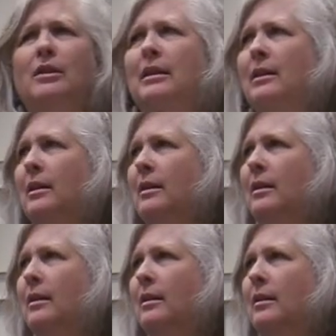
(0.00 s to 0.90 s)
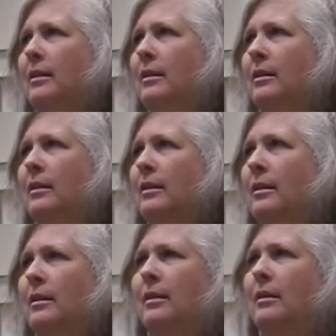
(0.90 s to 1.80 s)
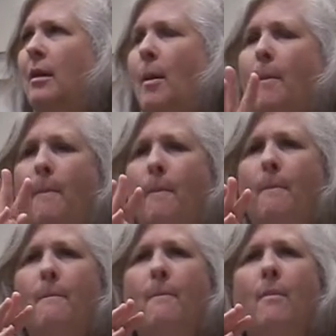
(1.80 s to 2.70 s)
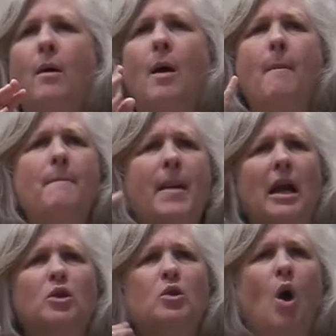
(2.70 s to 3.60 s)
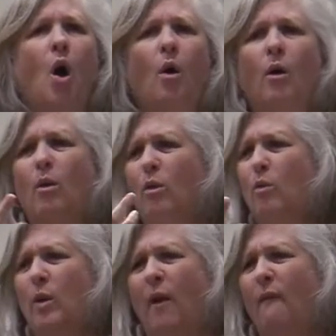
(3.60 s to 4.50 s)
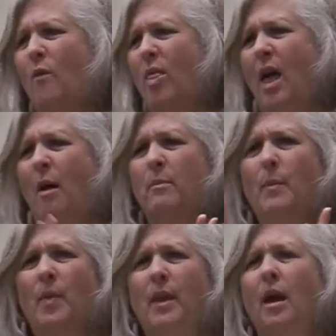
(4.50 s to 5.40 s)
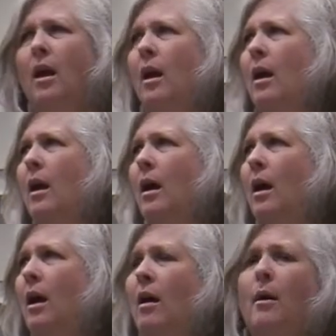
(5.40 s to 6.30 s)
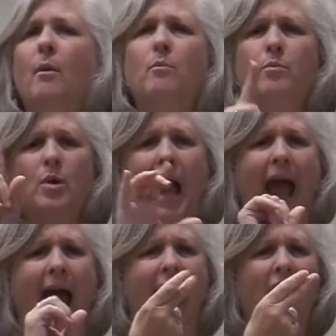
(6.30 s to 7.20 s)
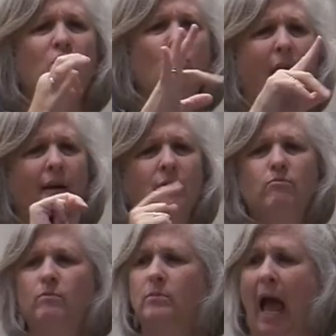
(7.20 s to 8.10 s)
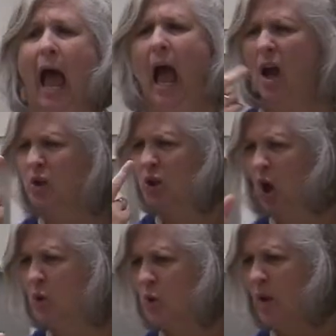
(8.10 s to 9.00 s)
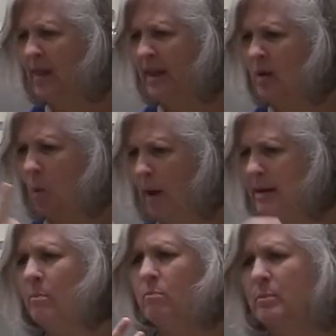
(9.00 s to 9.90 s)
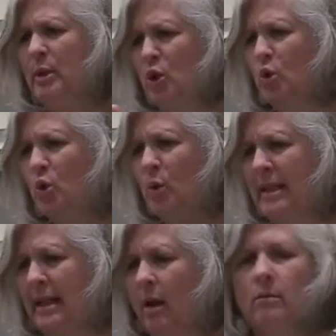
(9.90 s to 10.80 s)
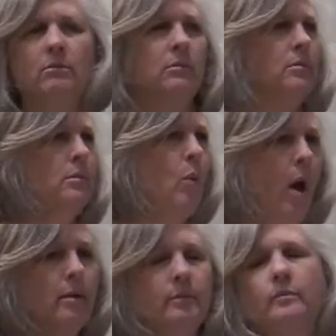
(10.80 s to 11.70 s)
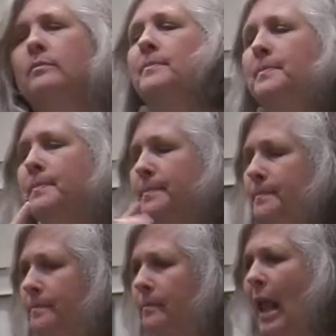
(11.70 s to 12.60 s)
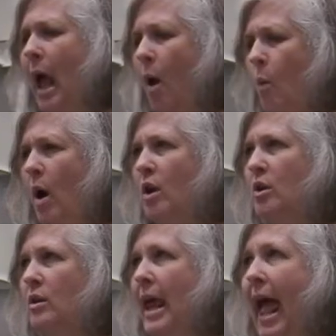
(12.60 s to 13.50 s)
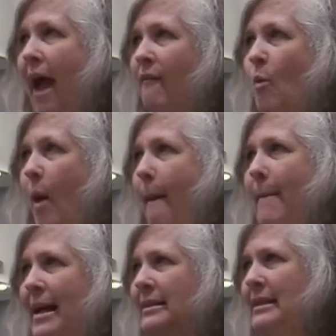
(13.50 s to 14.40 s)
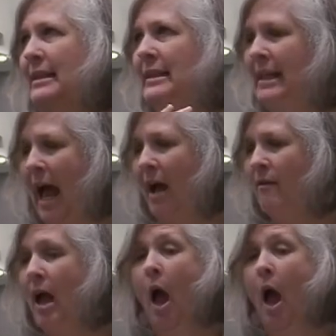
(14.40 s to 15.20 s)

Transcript: Tommy got, I don't know how many, 3,000 to 4,000 people there. And Tommy came to me and he said, look, he said, I saw you do this one time. I want you to do it tonight. I said, what's that? He said, I, I want you to have every one of my staff members stand up, and I want you to kick them in the rear.